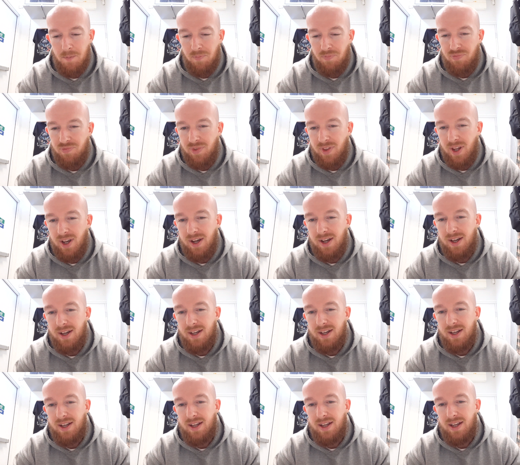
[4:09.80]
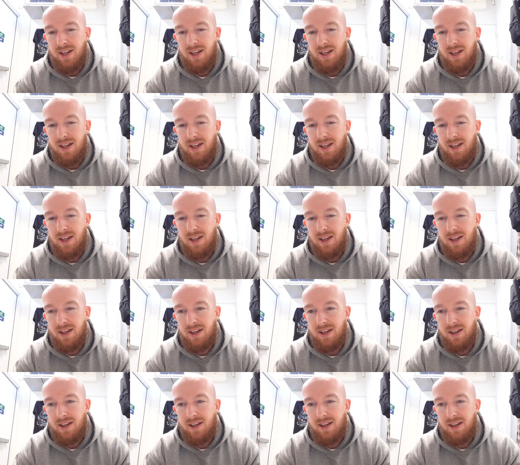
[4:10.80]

[no speech]